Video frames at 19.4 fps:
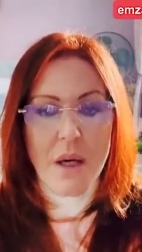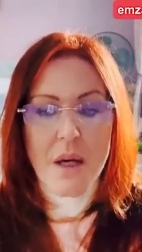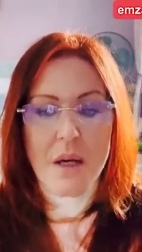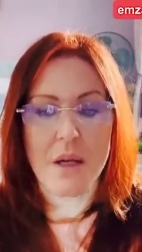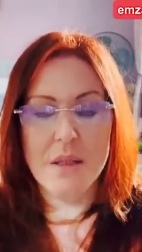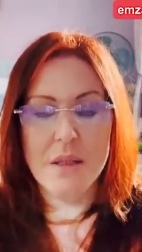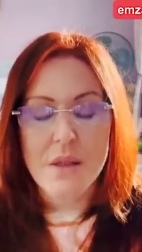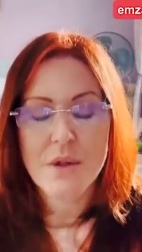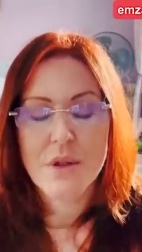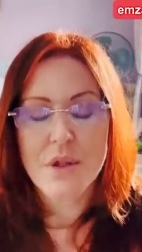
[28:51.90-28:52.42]

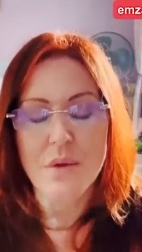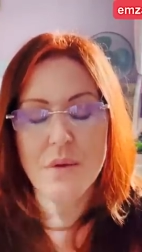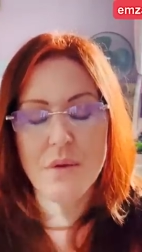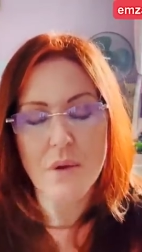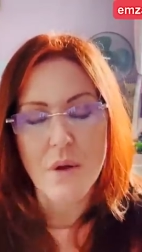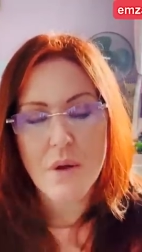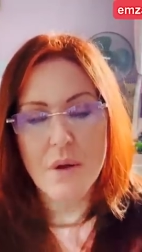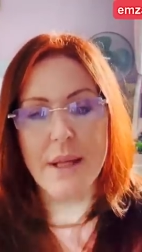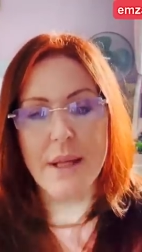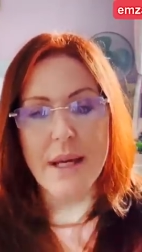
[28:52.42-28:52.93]
So do
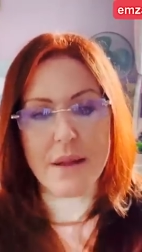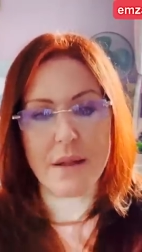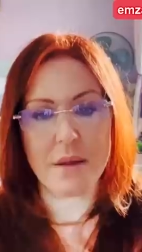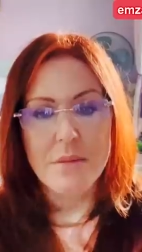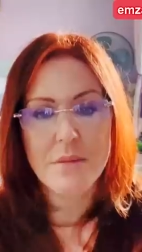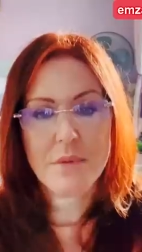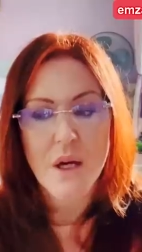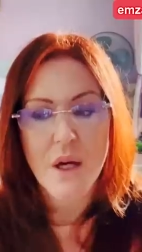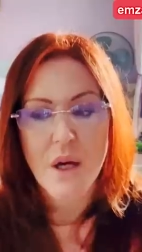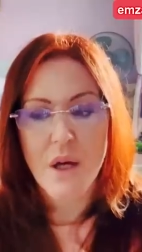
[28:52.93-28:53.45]
not let
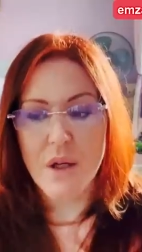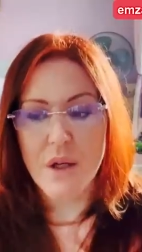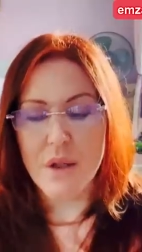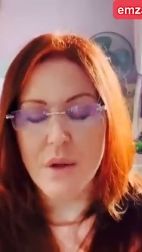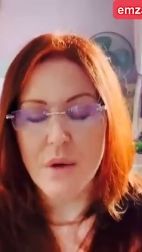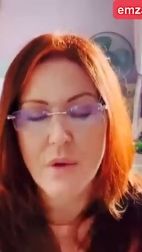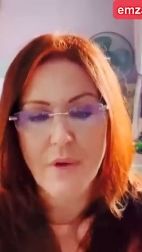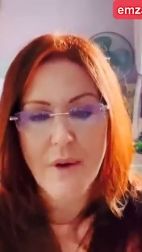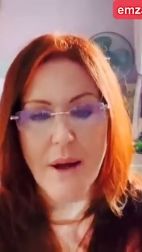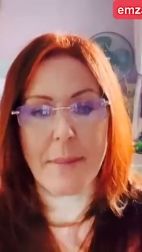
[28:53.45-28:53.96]
them turn
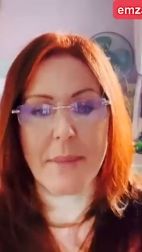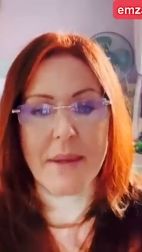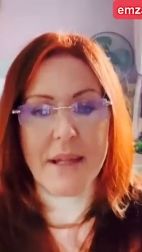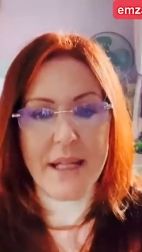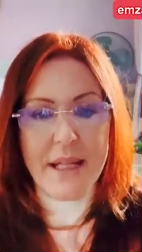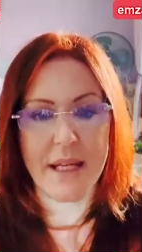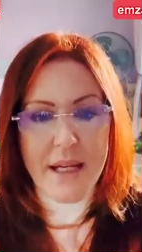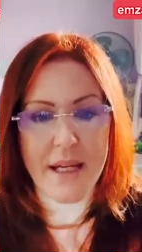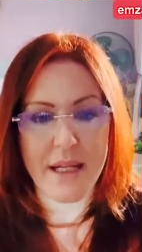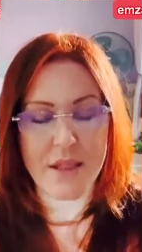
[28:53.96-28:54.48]
your
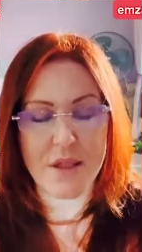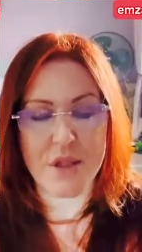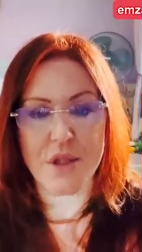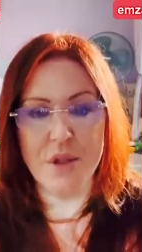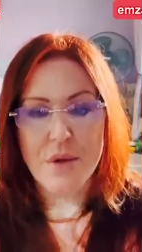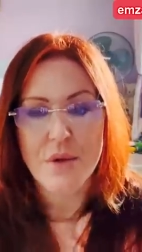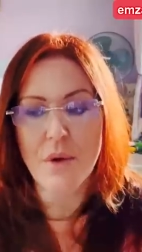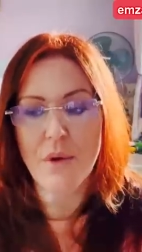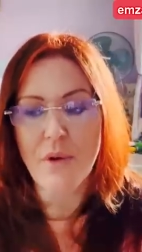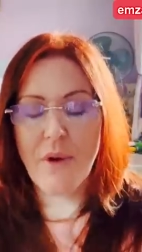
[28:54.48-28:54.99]
family against
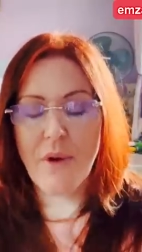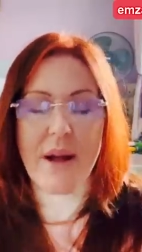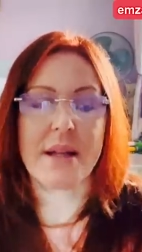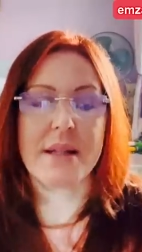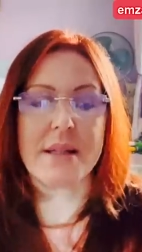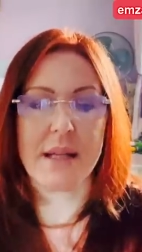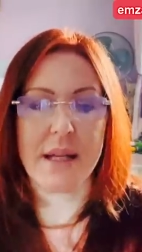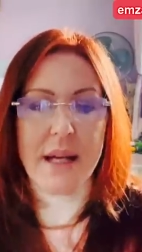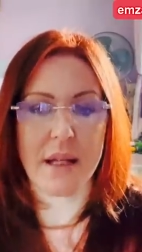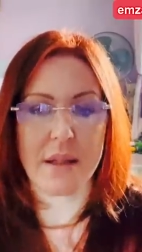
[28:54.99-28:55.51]
you, your
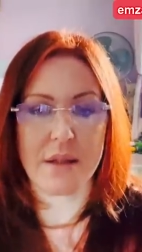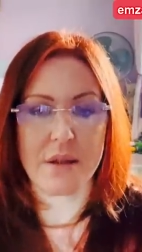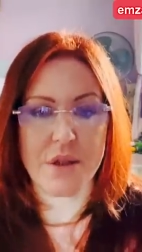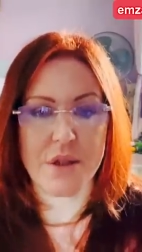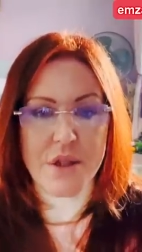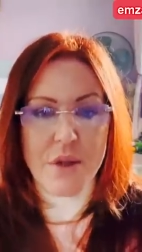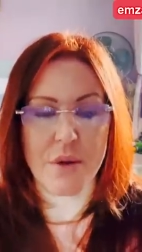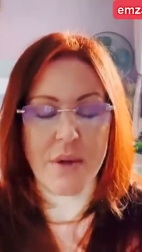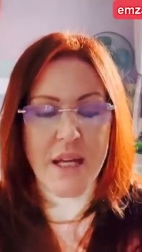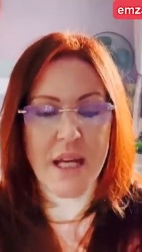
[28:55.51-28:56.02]
friends
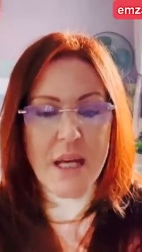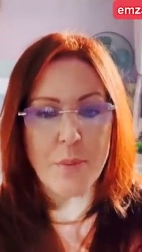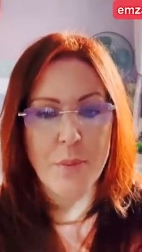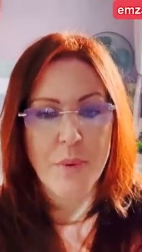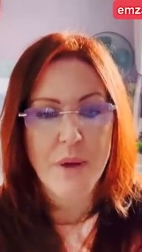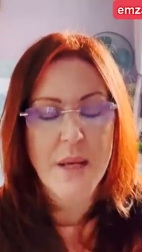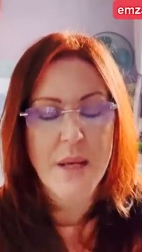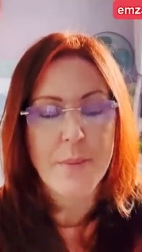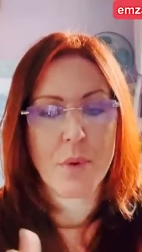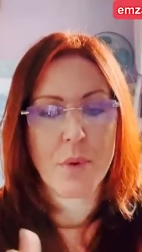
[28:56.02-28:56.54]
against you. Keep
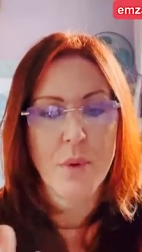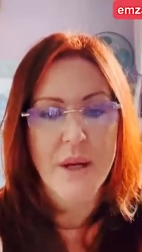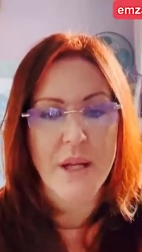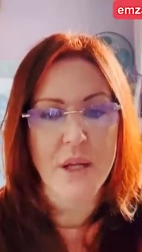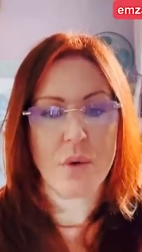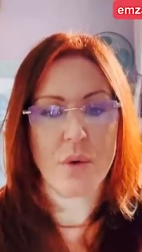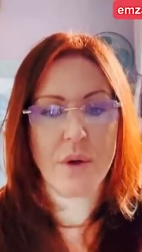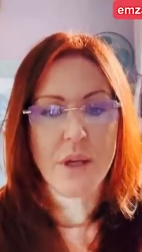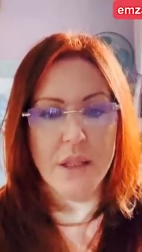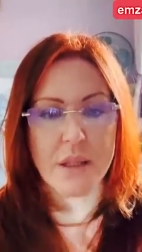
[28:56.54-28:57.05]
people in
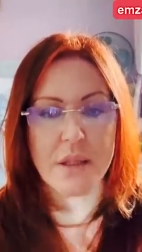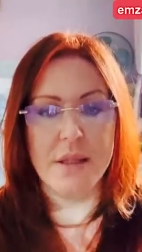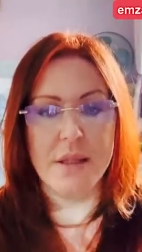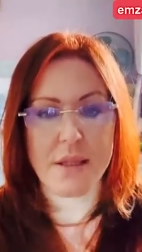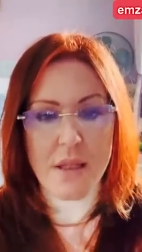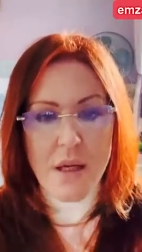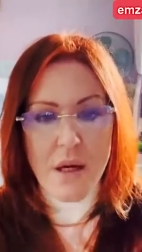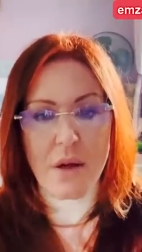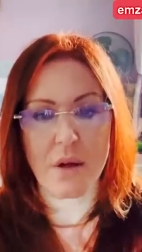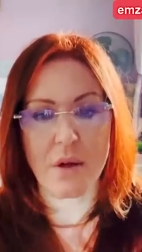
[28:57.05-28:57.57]
your inner
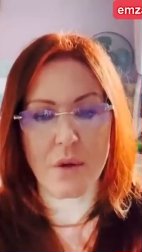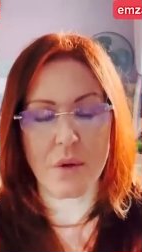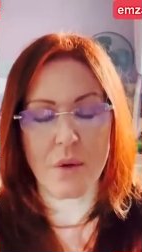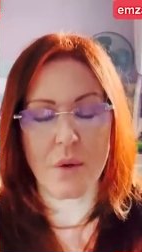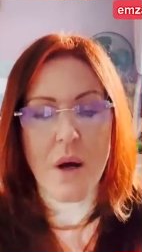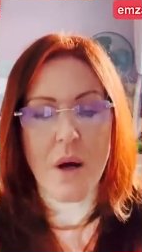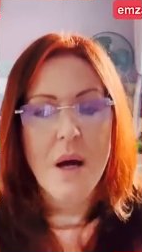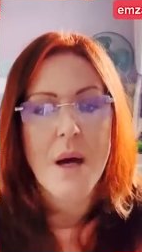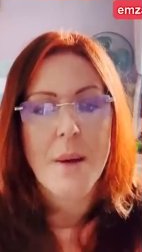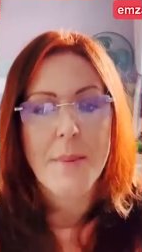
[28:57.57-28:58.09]

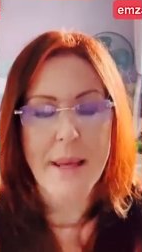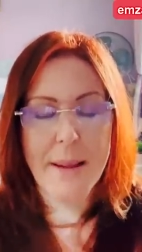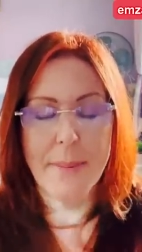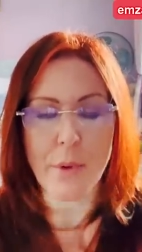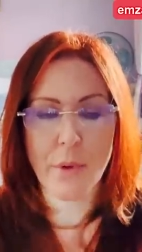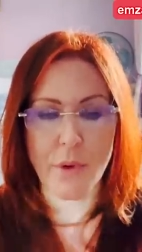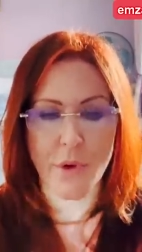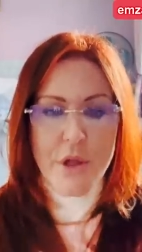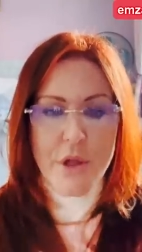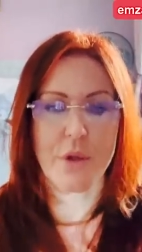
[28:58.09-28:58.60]
circle,
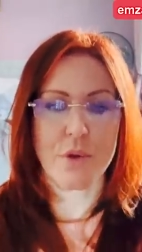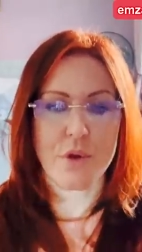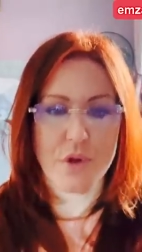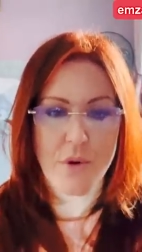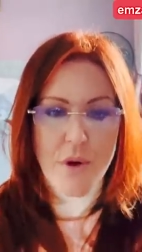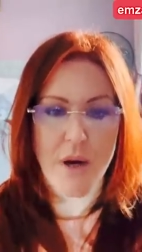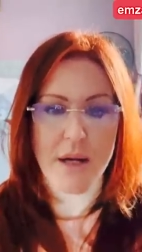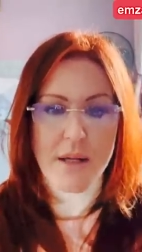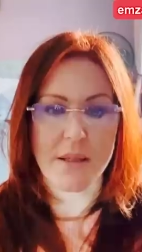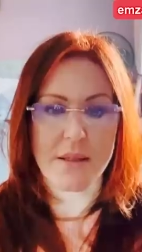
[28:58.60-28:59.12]
people that you
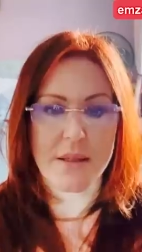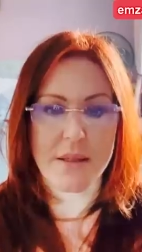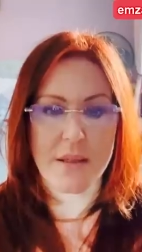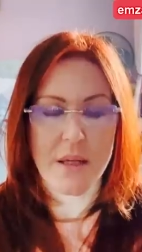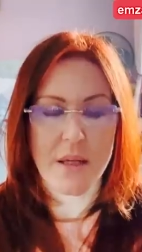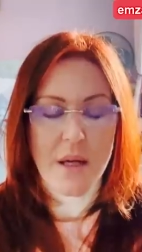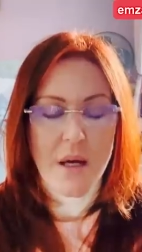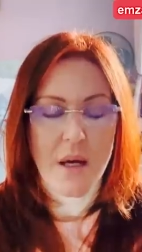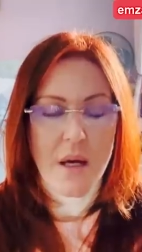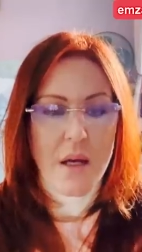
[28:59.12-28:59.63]
trust.
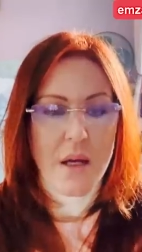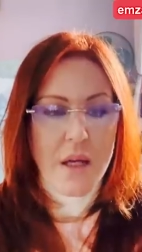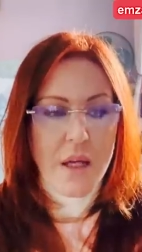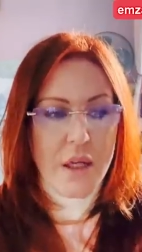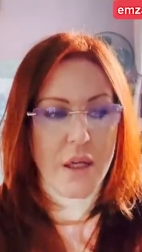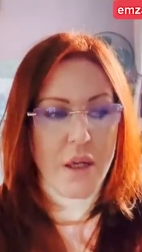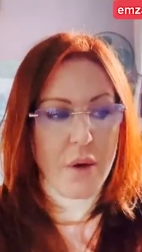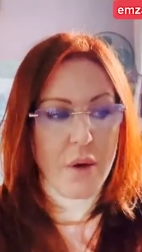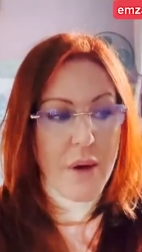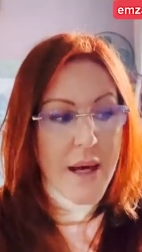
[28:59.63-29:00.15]

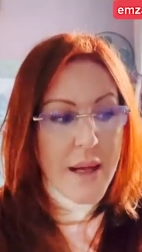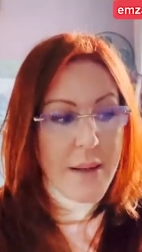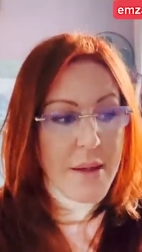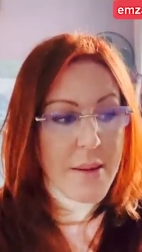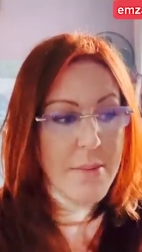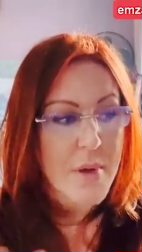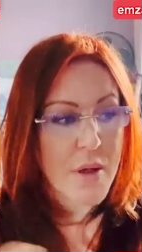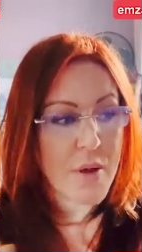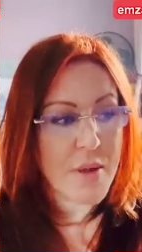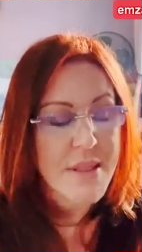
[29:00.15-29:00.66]
You know, and
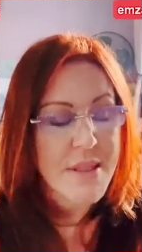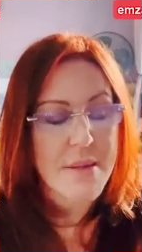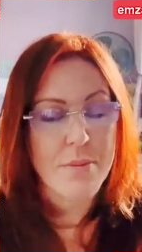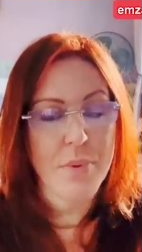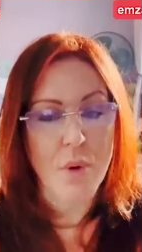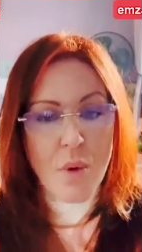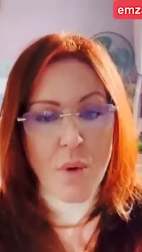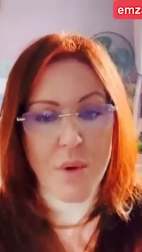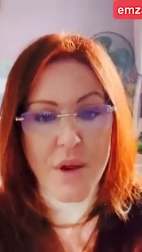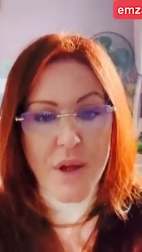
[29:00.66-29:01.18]
the most
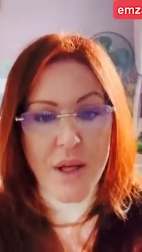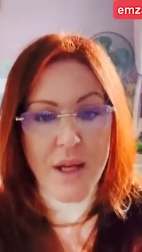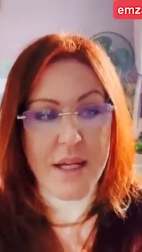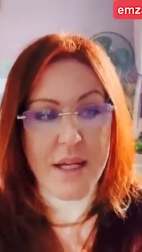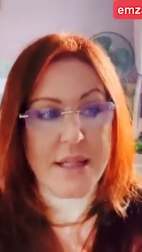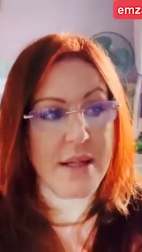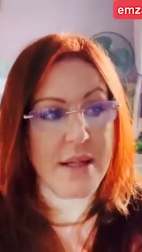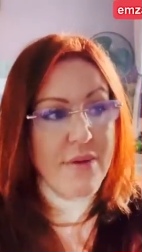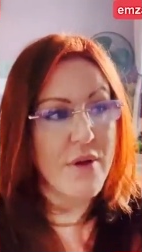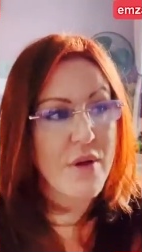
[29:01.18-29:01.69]
important thing
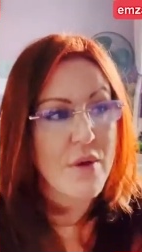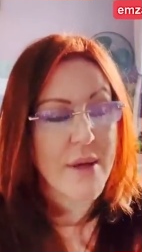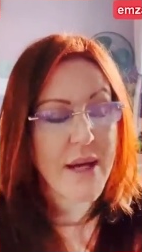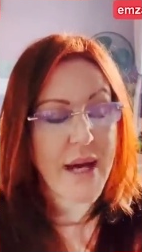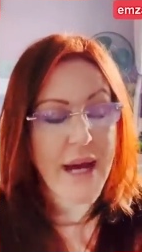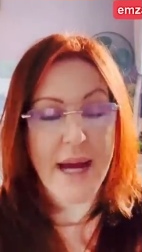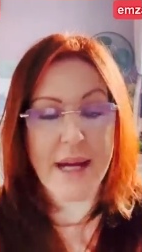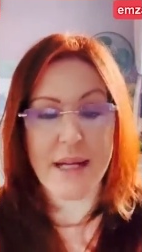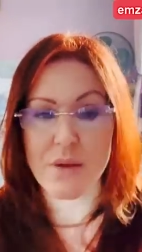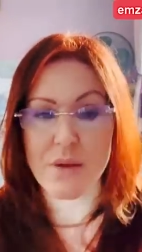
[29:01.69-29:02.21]
is, if you
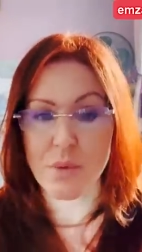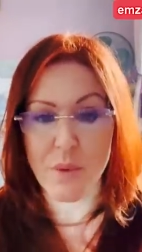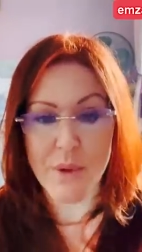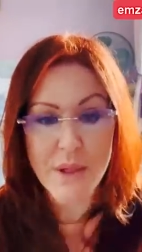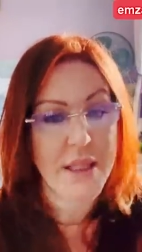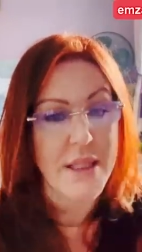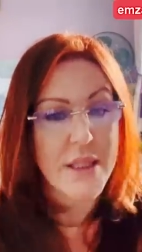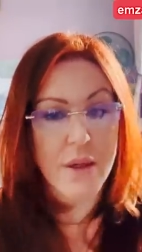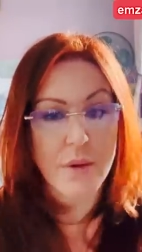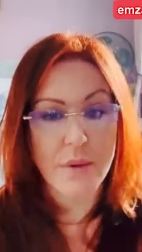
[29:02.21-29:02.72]
can, is
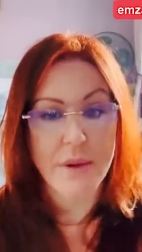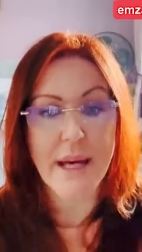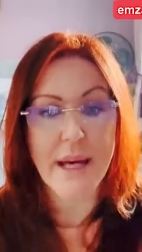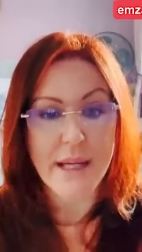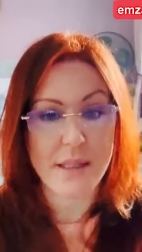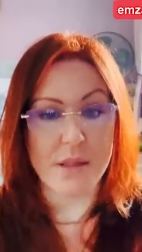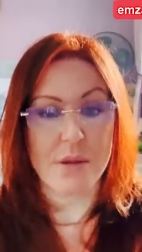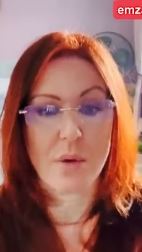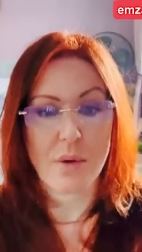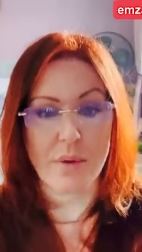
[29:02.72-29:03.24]
really don't get
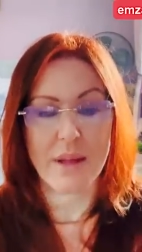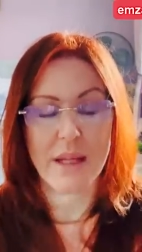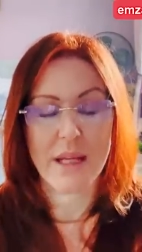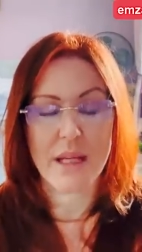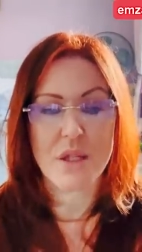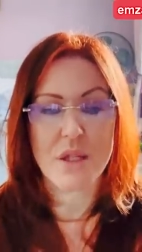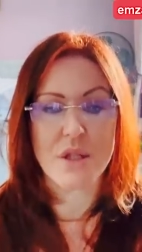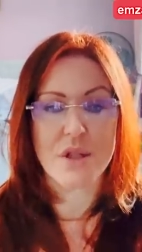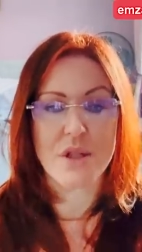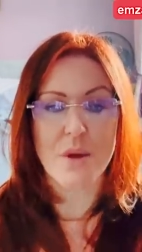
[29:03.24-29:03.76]
into a
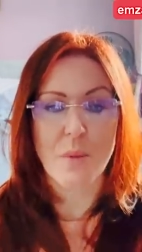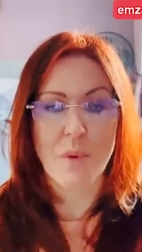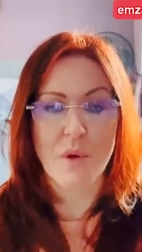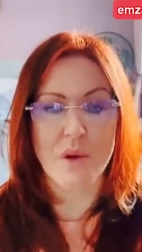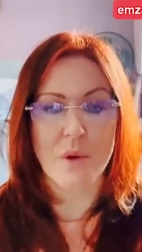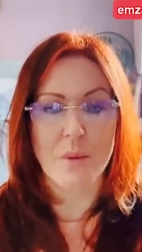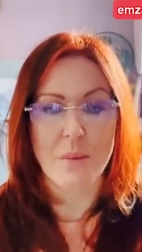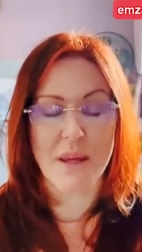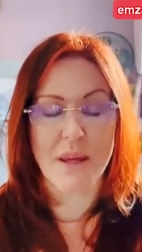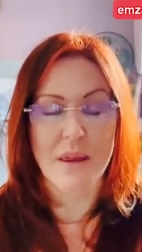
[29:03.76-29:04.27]
relationship with
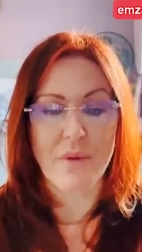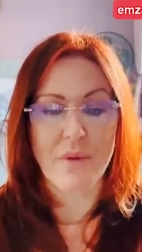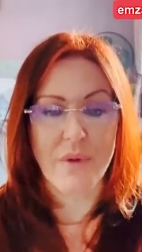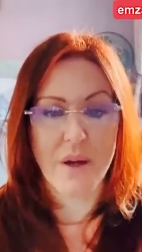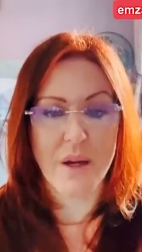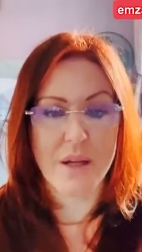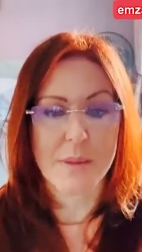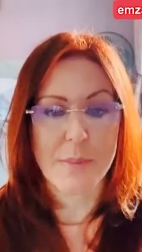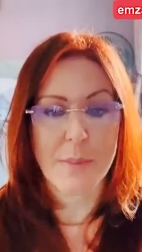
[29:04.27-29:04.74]
them in the first